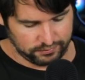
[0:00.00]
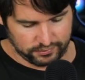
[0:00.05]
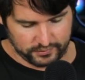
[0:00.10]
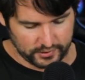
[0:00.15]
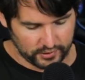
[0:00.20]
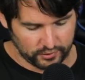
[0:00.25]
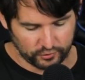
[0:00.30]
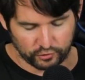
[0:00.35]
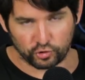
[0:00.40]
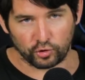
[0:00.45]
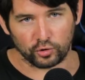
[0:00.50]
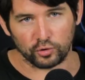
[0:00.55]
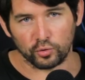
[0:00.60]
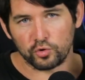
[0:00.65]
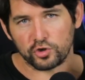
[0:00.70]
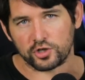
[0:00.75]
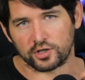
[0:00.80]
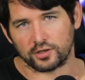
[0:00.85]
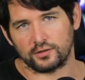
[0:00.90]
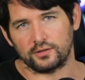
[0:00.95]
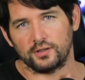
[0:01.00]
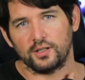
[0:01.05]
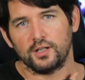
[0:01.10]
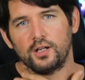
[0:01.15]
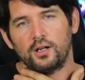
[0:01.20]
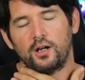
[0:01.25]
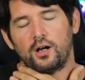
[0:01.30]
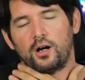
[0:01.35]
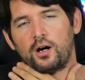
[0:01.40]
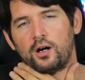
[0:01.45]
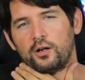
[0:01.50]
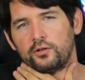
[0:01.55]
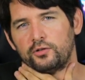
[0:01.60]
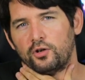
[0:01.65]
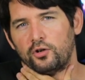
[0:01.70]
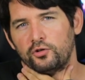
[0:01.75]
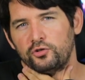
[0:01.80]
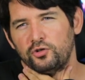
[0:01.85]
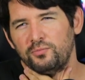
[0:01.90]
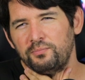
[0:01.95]
you know, solution
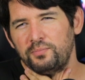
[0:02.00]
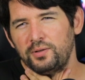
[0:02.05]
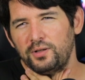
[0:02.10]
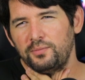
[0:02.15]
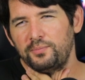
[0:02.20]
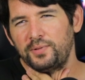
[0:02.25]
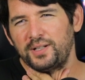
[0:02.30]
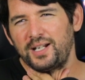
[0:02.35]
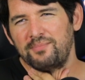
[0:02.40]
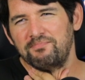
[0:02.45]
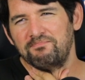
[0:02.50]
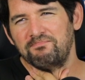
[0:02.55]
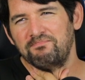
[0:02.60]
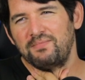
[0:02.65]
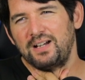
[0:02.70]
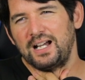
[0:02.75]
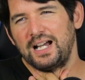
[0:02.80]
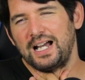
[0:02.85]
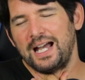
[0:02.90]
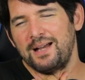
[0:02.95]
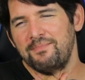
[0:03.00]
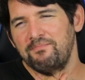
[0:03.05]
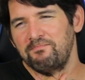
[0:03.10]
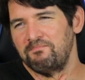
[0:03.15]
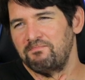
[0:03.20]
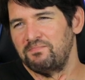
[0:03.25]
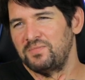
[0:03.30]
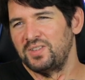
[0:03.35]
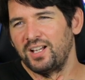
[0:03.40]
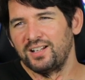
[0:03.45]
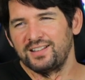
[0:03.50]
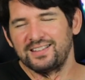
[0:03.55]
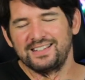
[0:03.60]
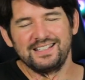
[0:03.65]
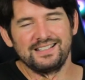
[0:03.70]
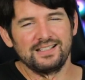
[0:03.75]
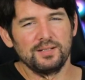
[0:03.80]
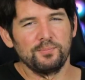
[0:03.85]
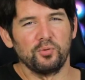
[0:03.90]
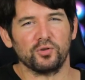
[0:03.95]
on your build. But I'm not
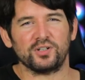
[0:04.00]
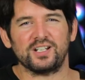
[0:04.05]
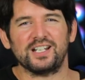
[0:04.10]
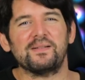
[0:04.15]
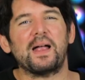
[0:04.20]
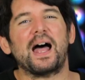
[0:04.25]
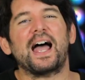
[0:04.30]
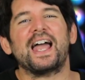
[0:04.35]
disappointed.